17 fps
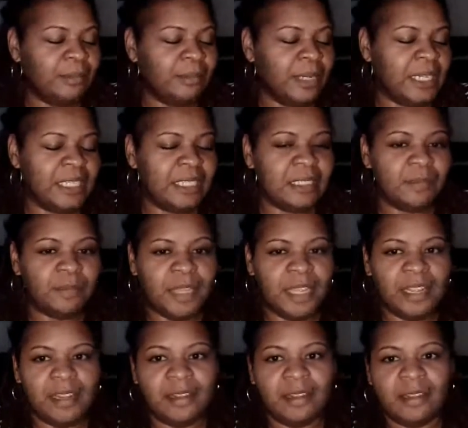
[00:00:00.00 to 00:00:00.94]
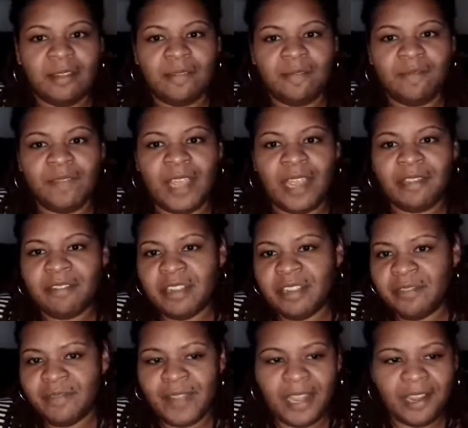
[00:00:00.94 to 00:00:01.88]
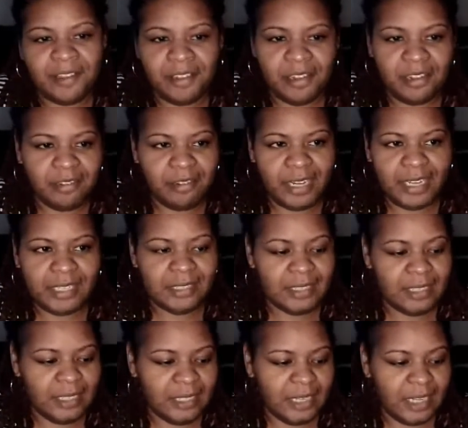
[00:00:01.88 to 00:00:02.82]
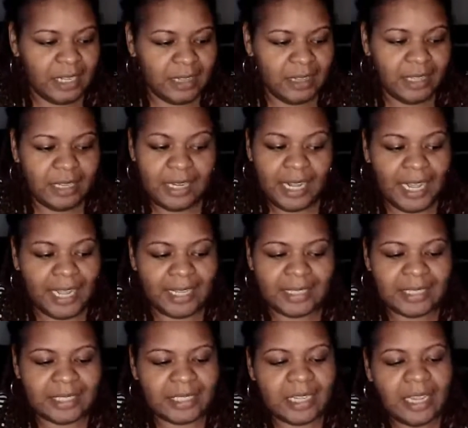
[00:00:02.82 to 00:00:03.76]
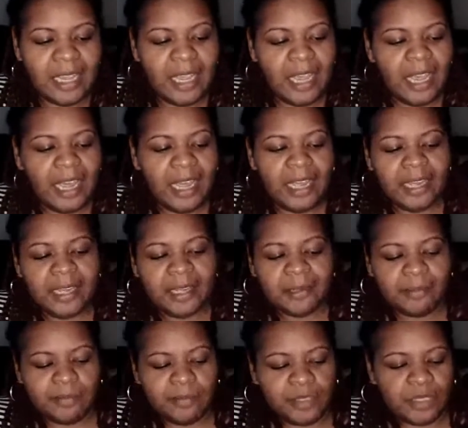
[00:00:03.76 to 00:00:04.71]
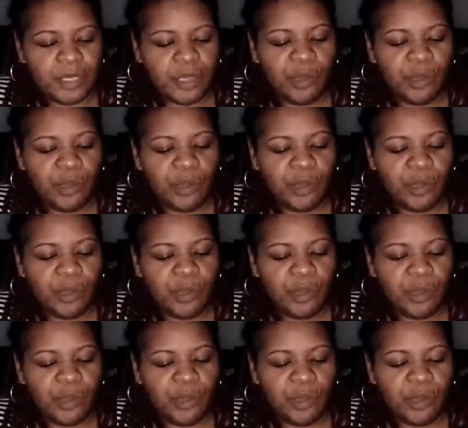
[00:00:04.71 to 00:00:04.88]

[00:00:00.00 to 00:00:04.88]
but it's been very, very crazy nonetheless. I'm